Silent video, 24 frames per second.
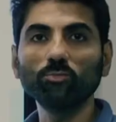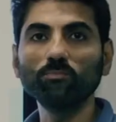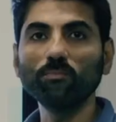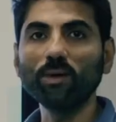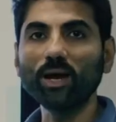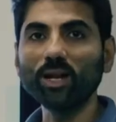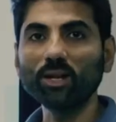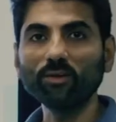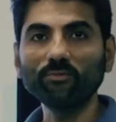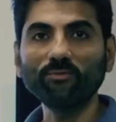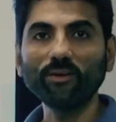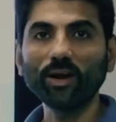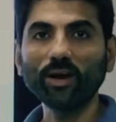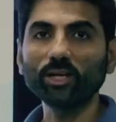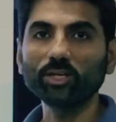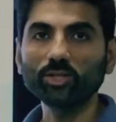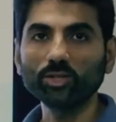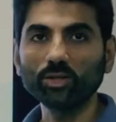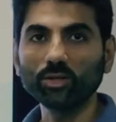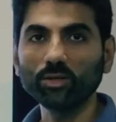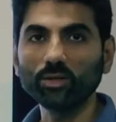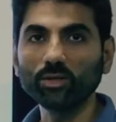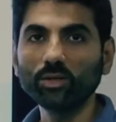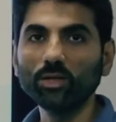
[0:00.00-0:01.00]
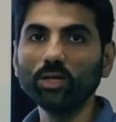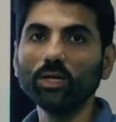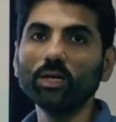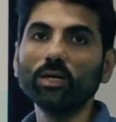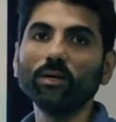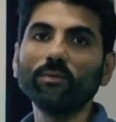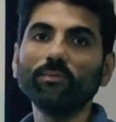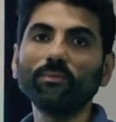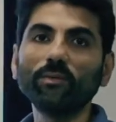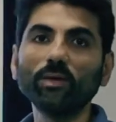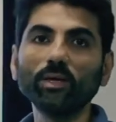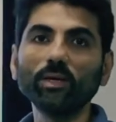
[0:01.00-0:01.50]
manufacture
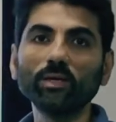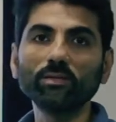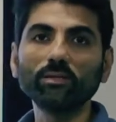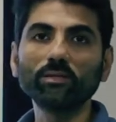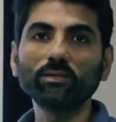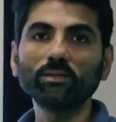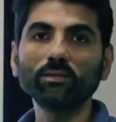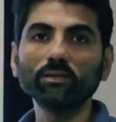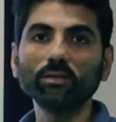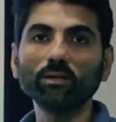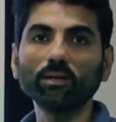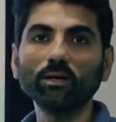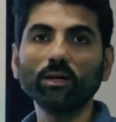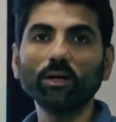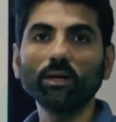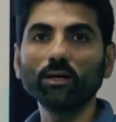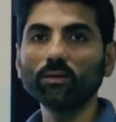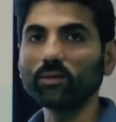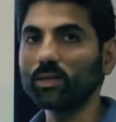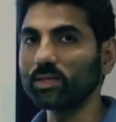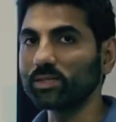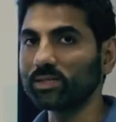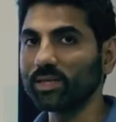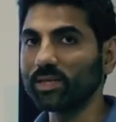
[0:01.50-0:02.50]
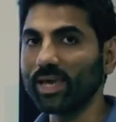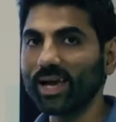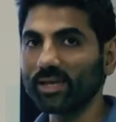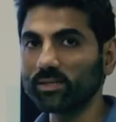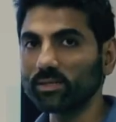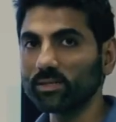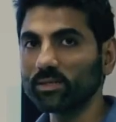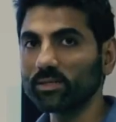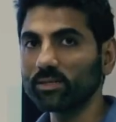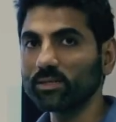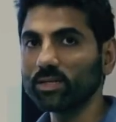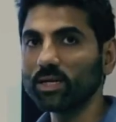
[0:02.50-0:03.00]
these
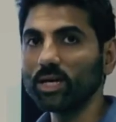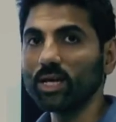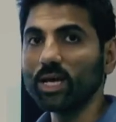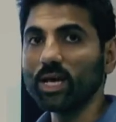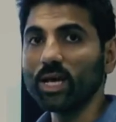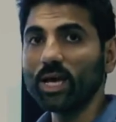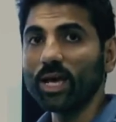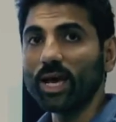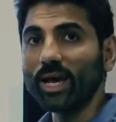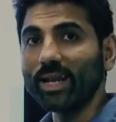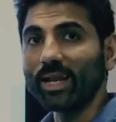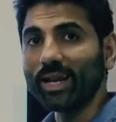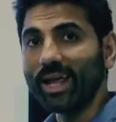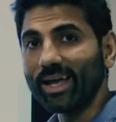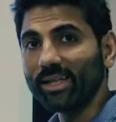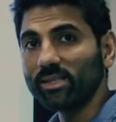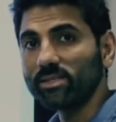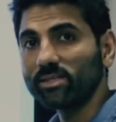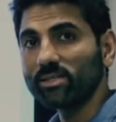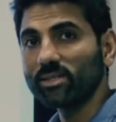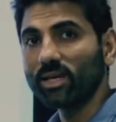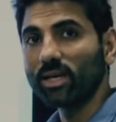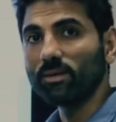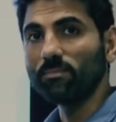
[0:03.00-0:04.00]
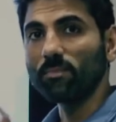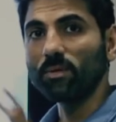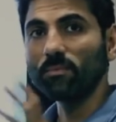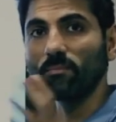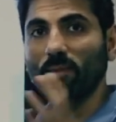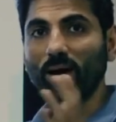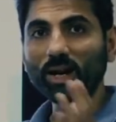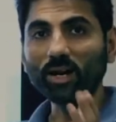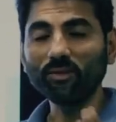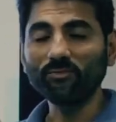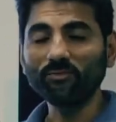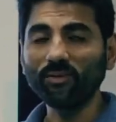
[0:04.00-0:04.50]
gases, and hence can be
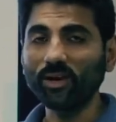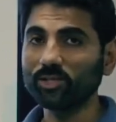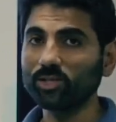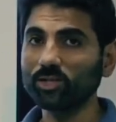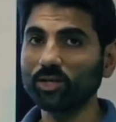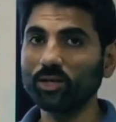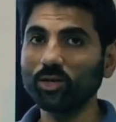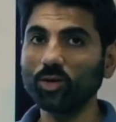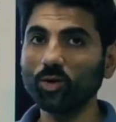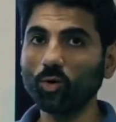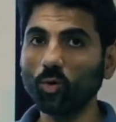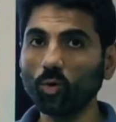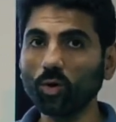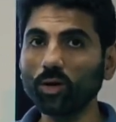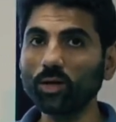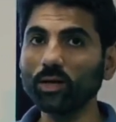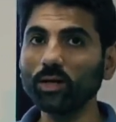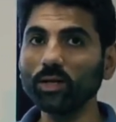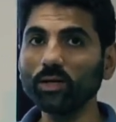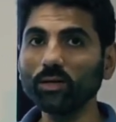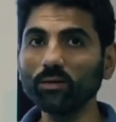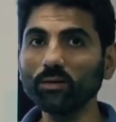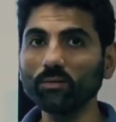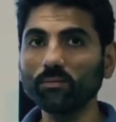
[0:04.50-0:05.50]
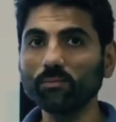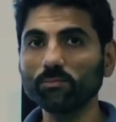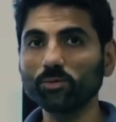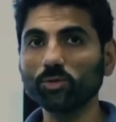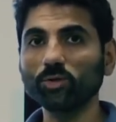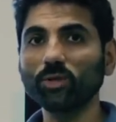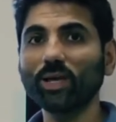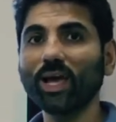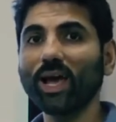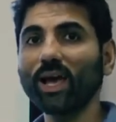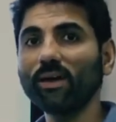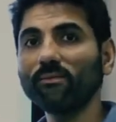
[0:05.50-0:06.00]
manufactured locally. So
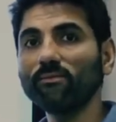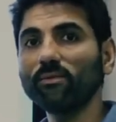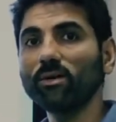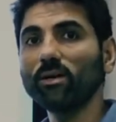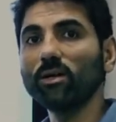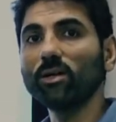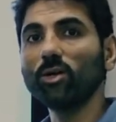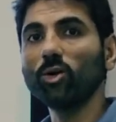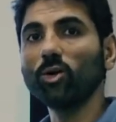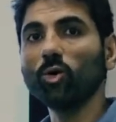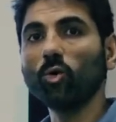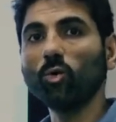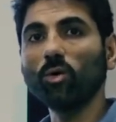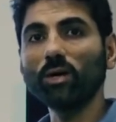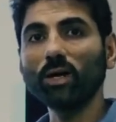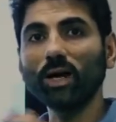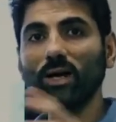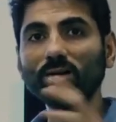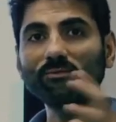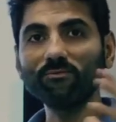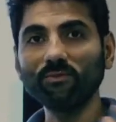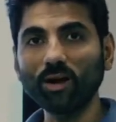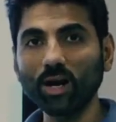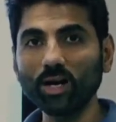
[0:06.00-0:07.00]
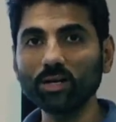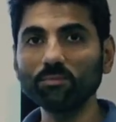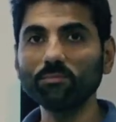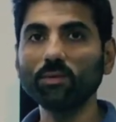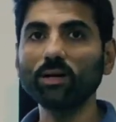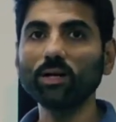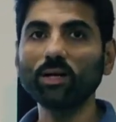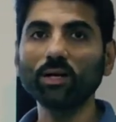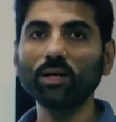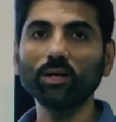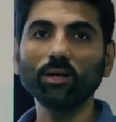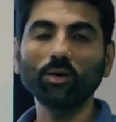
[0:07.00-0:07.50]
they have a lower
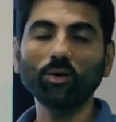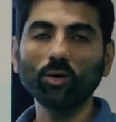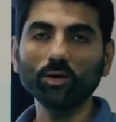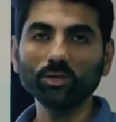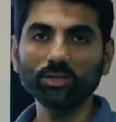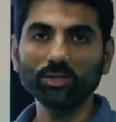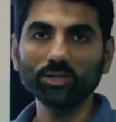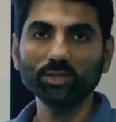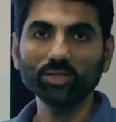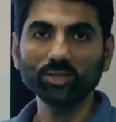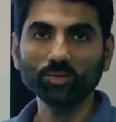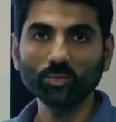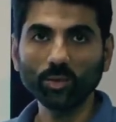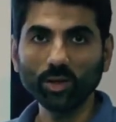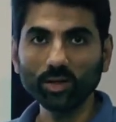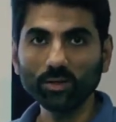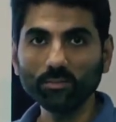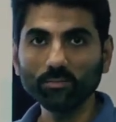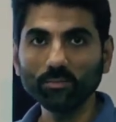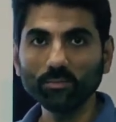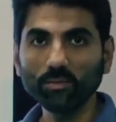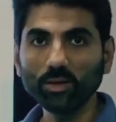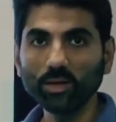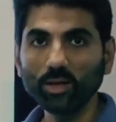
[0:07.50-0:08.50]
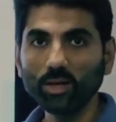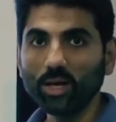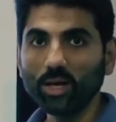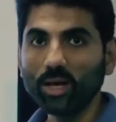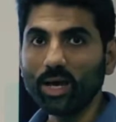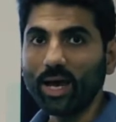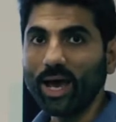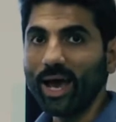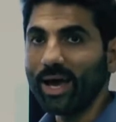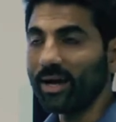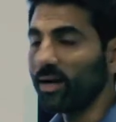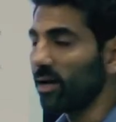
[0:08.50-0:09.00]
environmental cost as well,
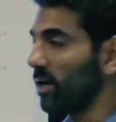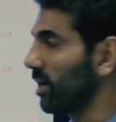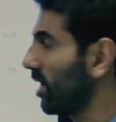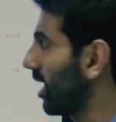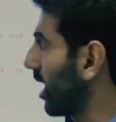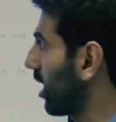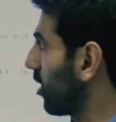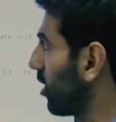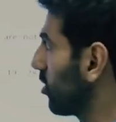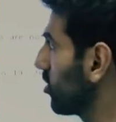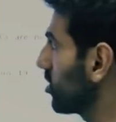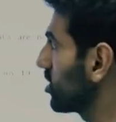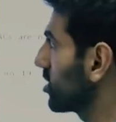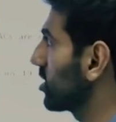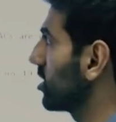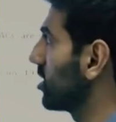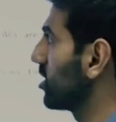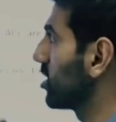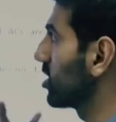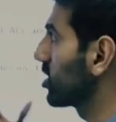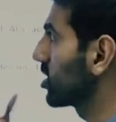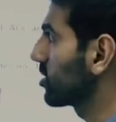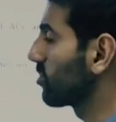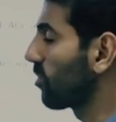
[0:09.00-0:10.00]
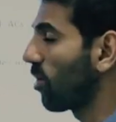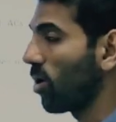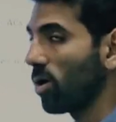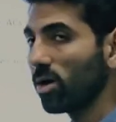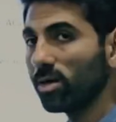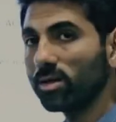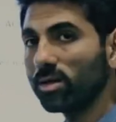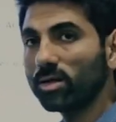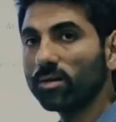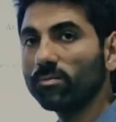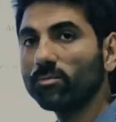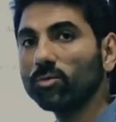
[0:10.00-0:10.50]
and allows small
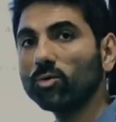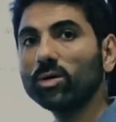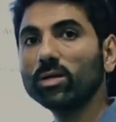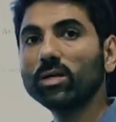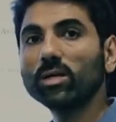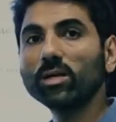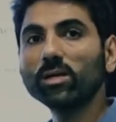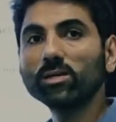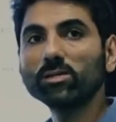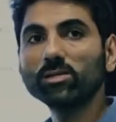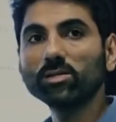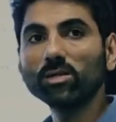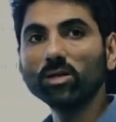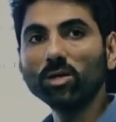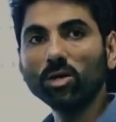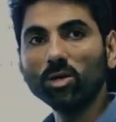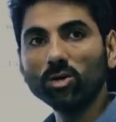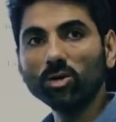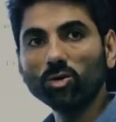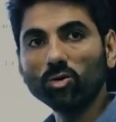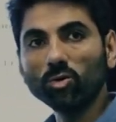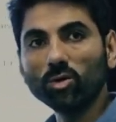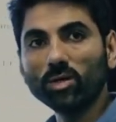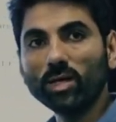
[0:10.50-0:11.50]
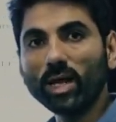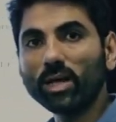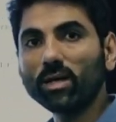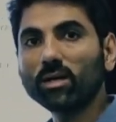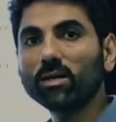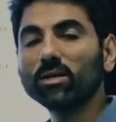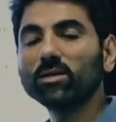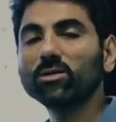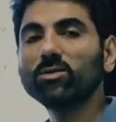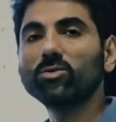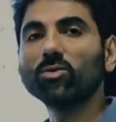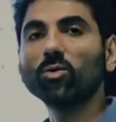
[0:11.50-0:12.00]
communities to take
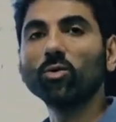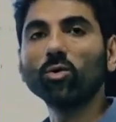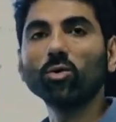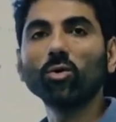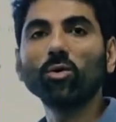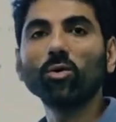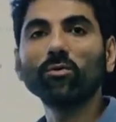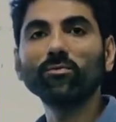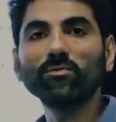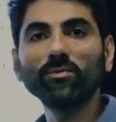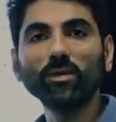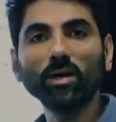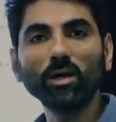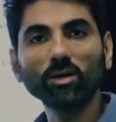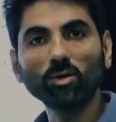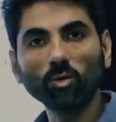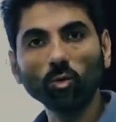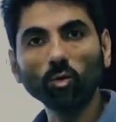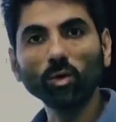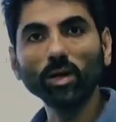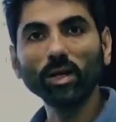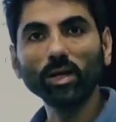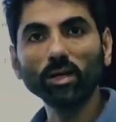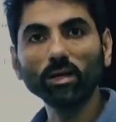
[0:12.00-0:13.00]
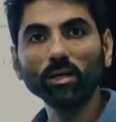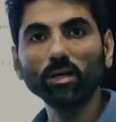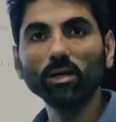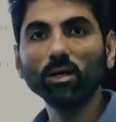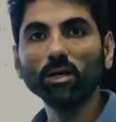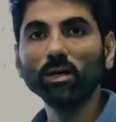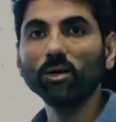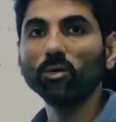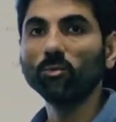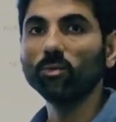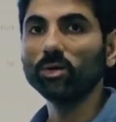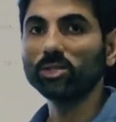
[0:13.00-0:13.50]
control of their cooling,
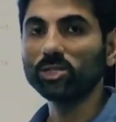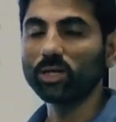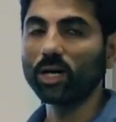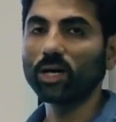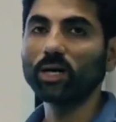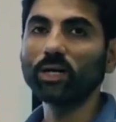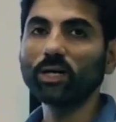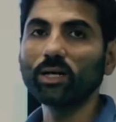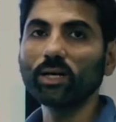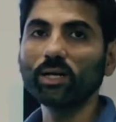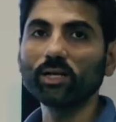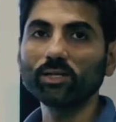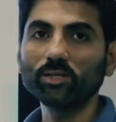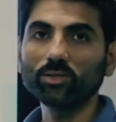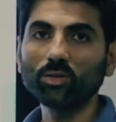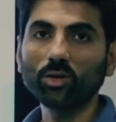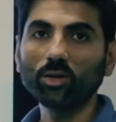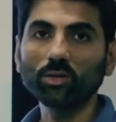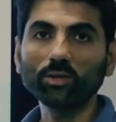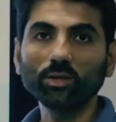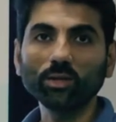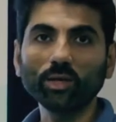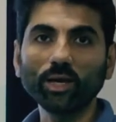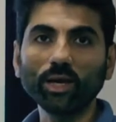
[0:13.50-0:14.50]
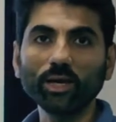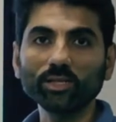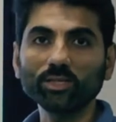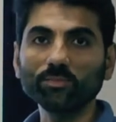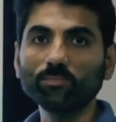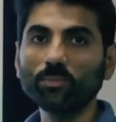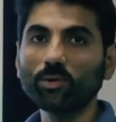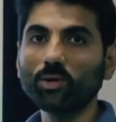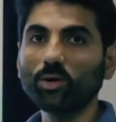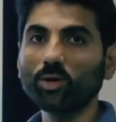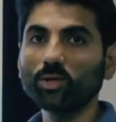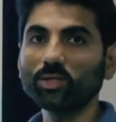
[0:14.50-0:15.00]
which currently is not the case
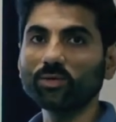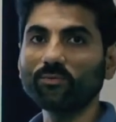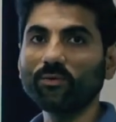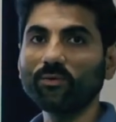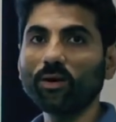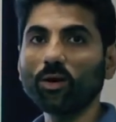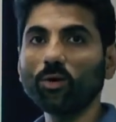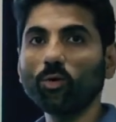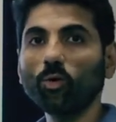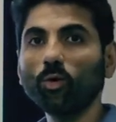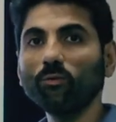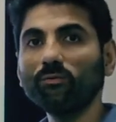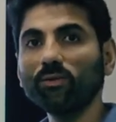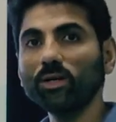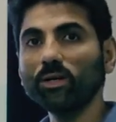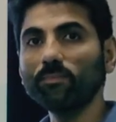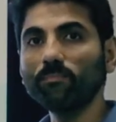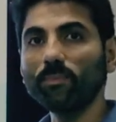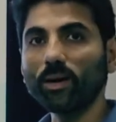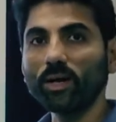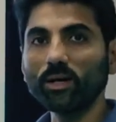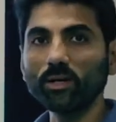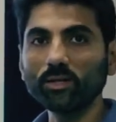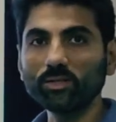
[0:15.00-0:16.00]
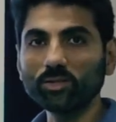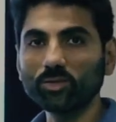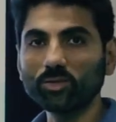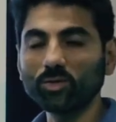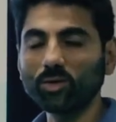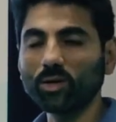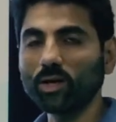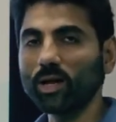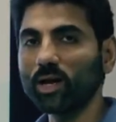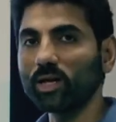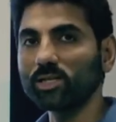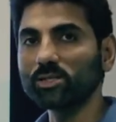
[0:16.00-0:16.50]
because of our over dependence on
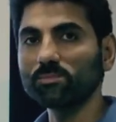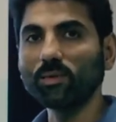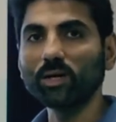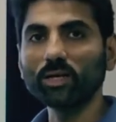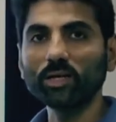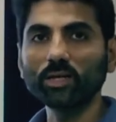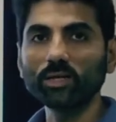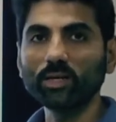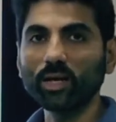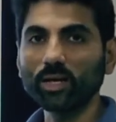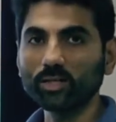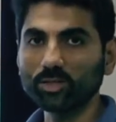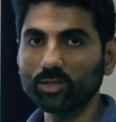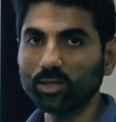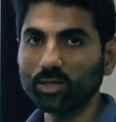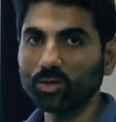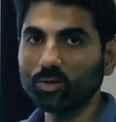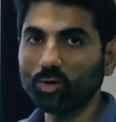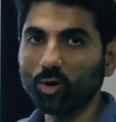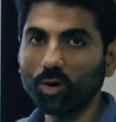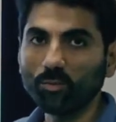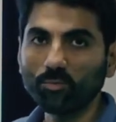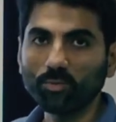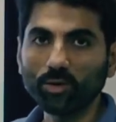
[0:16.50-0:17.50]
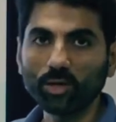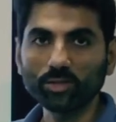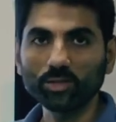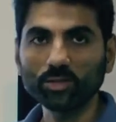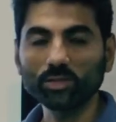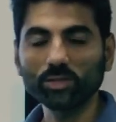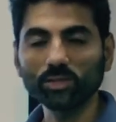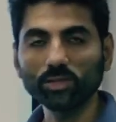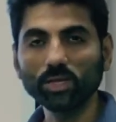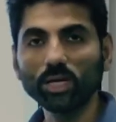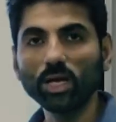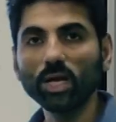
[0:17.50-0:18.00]
large multinational
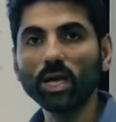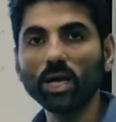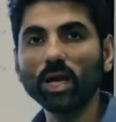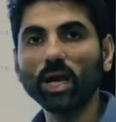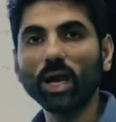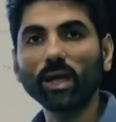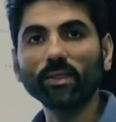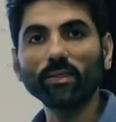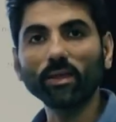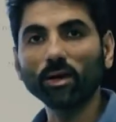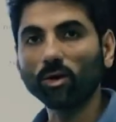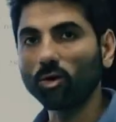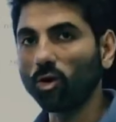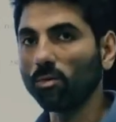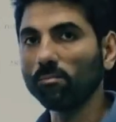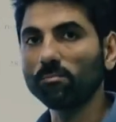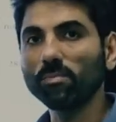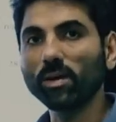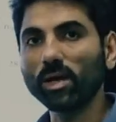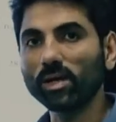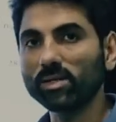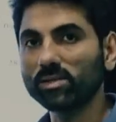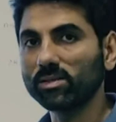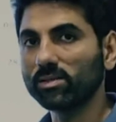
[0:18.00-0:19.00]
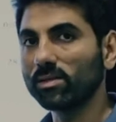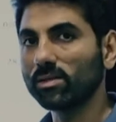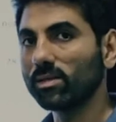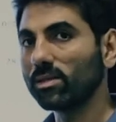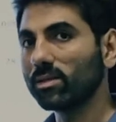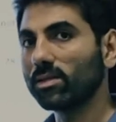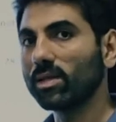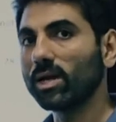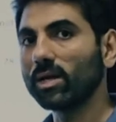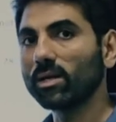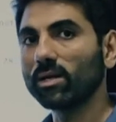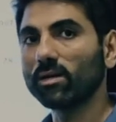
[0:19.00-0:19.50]
corporations and their complex
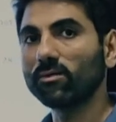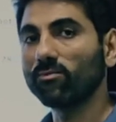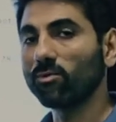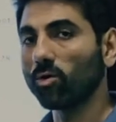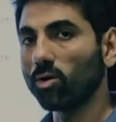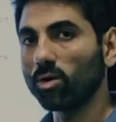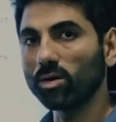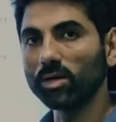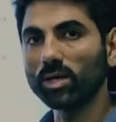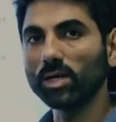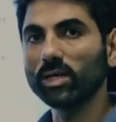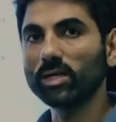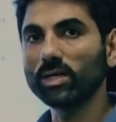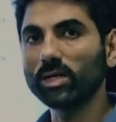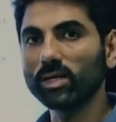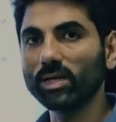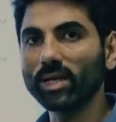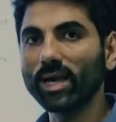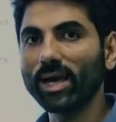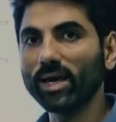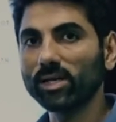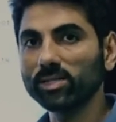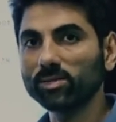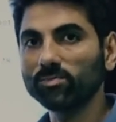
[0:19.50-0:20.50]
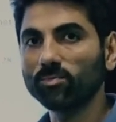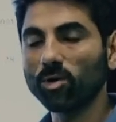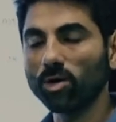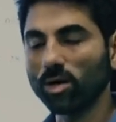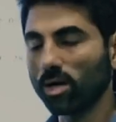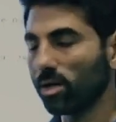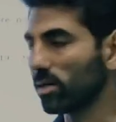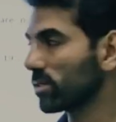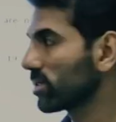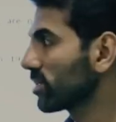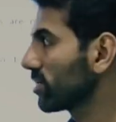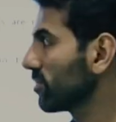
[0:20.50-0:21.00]
synthetic fluorinated gas
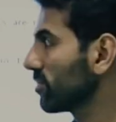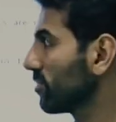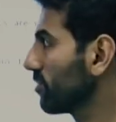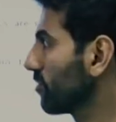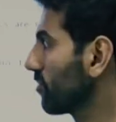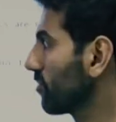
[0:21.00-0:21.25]
products.